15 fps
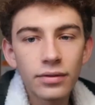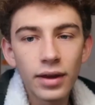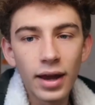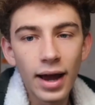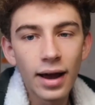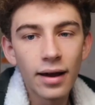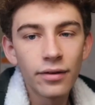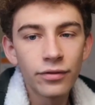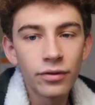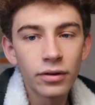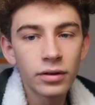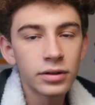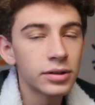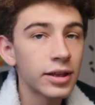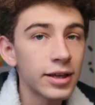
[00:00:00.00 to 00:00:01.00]
they have
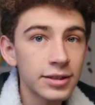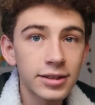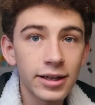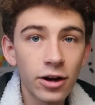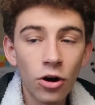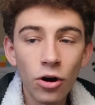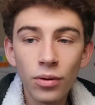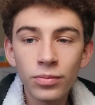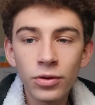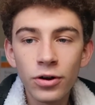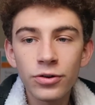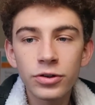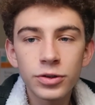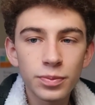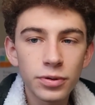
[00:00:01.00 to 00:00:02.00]
things like home
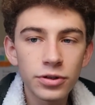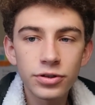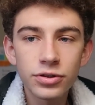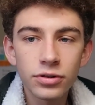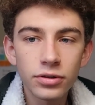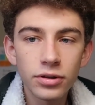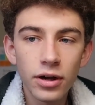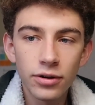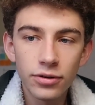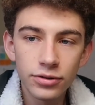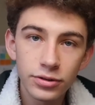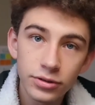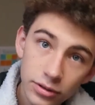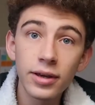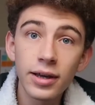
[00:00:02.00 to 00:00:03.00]
loans, personal
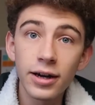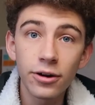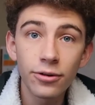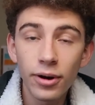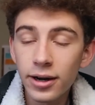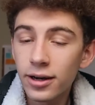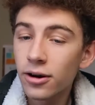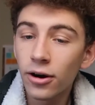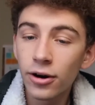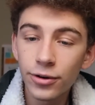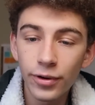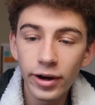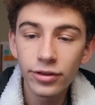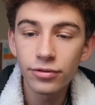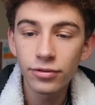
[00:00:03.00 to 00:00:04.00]
loans. You can get a credit card
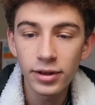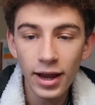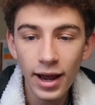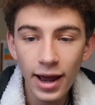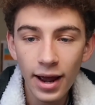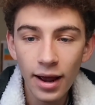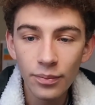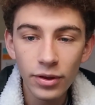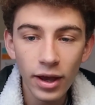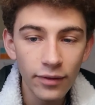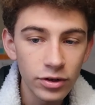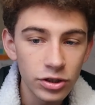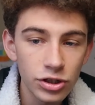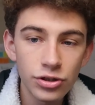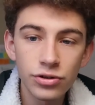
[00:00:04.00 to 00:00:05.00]
right through the app. They
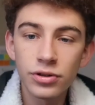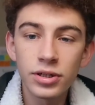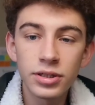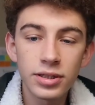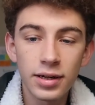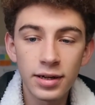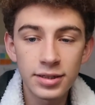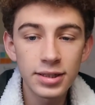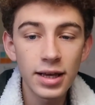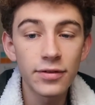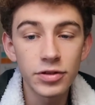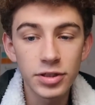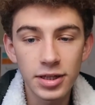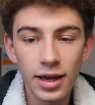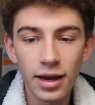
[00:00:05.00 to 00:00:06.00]
have insurance and a
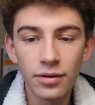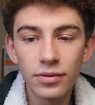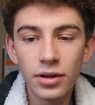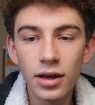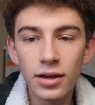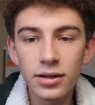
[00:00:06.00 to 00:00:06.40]
savings account.